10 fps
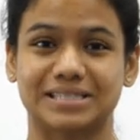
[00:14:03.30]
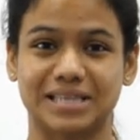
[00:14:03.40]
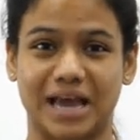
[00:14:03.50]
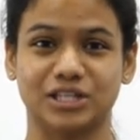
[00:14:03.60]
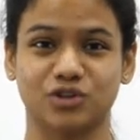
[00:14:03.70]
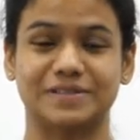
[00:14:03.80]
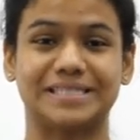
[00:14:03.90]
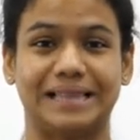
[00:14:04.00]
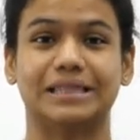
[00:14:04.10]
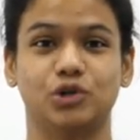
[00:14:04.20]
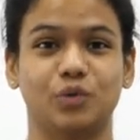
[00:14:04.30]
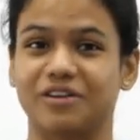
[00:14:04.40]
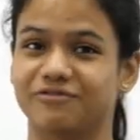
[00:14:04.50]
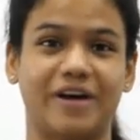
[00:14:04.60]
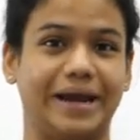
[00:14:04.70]
size of cell that you
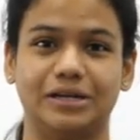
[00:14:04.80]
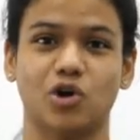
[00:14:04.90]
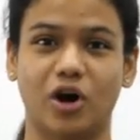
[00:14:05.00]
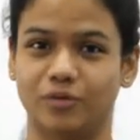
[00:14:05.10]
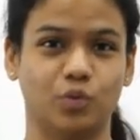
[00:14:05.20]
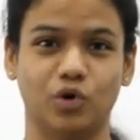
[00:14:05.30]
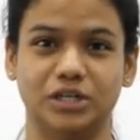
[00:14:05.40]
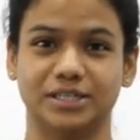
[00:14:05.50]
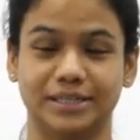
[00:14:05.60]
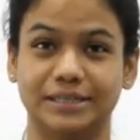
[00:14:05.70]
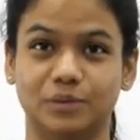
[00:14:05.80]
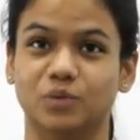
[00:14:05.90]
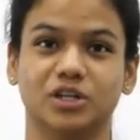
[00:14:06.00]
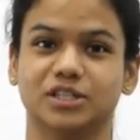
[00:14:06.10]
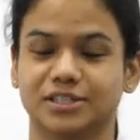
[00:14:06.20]
can find on world, in the
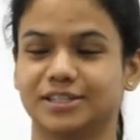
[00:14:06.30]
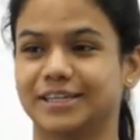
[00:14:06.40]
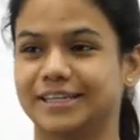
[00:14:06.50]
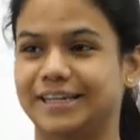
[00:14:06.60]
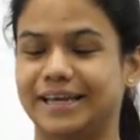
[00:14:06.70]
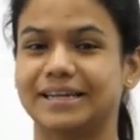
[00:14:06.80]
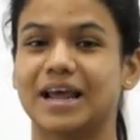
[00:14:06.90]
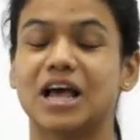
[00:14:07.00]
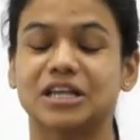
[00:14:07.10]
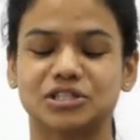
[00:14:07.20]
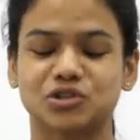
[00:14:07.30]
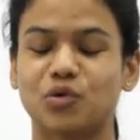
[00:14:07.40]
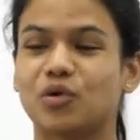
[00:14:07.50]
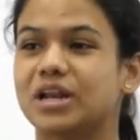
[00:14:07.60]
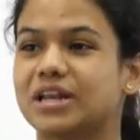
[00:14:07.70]
world right?
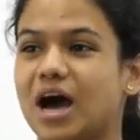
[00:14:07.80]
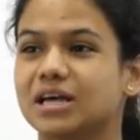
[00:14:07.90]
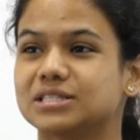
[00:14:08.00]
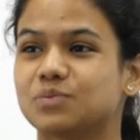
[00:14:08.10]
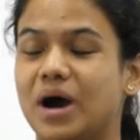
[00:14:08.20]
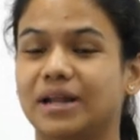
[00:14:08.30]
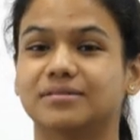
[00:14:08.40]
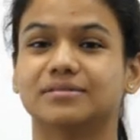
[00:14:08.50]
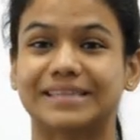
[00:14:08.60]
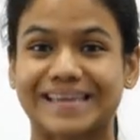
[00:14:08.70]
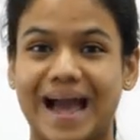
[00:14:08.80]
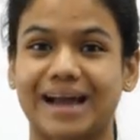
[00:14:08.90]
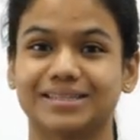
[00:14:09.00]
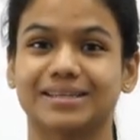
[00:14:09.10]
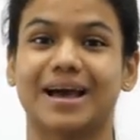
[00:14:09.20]
So last one,
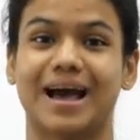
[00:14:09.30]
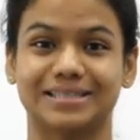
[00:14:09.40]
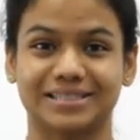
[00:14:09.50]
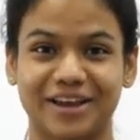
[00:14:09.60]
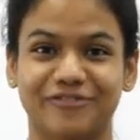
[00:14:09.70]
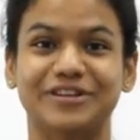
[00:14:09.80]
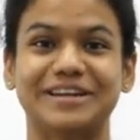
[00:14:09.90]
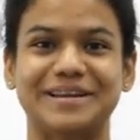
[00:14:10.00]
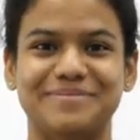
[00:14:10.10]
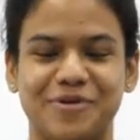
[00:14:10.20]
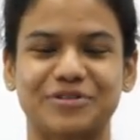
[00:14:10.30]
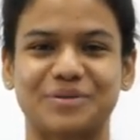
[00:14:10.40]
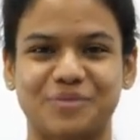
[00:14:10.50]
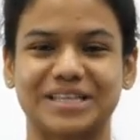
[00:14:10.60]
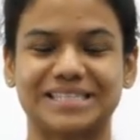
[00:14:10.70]
cat has definitely more
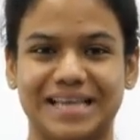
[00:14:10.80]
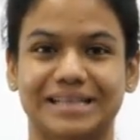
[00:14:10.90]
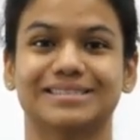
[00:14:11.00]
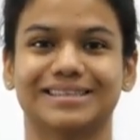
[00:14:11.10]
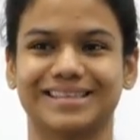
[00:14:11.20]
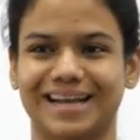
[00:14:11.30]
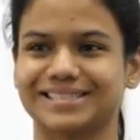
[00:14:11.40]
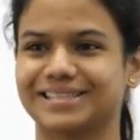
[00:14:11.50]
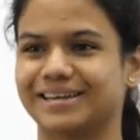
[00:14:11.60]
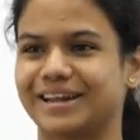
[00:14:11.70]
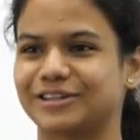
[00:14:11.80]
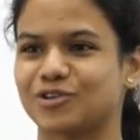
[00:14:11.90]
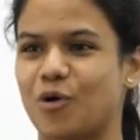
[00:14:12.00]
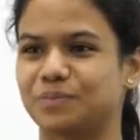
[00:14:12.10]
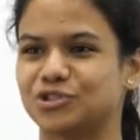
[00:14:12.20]
than one cell, so that's the
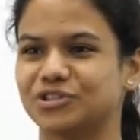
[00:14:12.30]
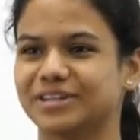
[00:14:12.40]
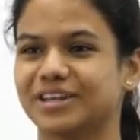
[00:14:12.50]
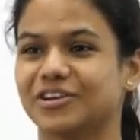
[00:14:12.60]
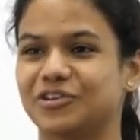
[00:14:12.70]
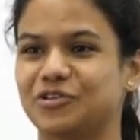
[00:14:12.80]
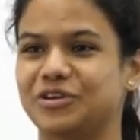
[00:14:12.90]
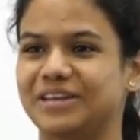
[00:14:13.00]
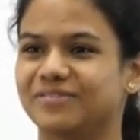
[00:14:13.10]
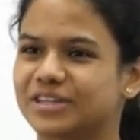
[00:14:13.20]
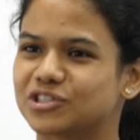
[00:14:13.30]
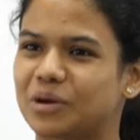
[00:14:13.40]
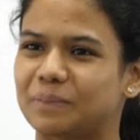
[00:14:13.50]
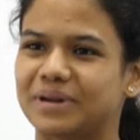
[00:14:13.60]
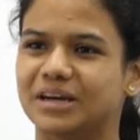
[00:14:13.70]
correct option. Good evening,
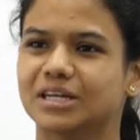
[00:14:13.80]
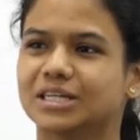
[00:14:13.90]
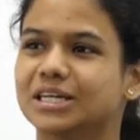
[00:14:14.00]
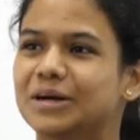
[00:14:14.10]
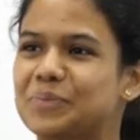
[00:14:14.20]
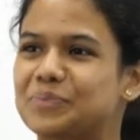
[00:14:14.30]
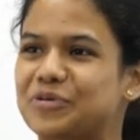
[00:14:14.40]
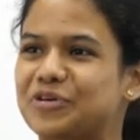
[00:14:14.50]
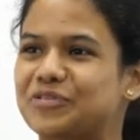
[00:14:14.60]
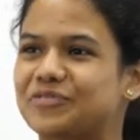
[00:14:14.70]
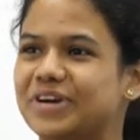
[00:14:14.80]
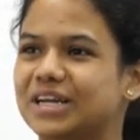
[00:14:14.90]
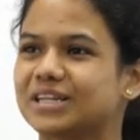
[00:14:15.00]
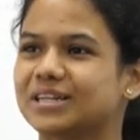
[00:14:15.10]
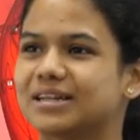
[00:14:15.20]
Shabna.
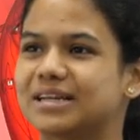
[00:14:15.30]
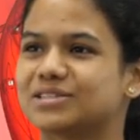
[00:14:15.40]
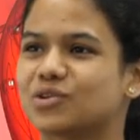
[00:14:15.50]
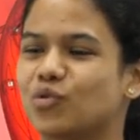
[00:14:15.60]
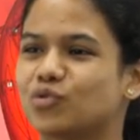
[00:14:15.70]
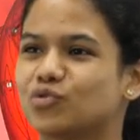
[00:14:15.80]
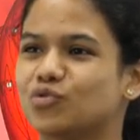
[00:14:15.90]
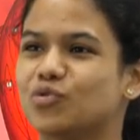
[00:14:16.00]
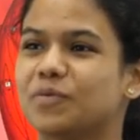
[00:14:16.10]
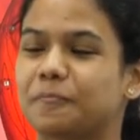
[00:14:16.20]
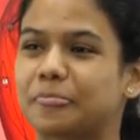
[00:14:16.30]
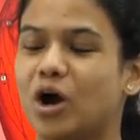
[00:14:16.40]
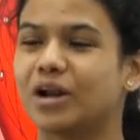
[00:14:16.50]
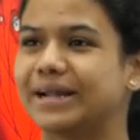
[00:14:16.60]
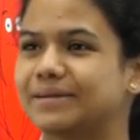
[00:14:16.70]
Perfect. Let's go to,
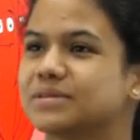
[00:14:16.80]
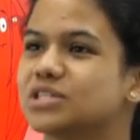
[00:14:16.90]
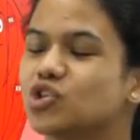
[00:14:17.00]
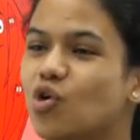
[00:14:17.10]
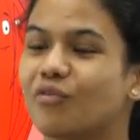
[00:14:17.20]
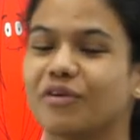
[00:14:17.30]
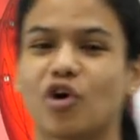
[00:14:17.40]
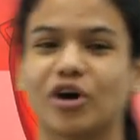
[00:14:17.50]
all right, so we've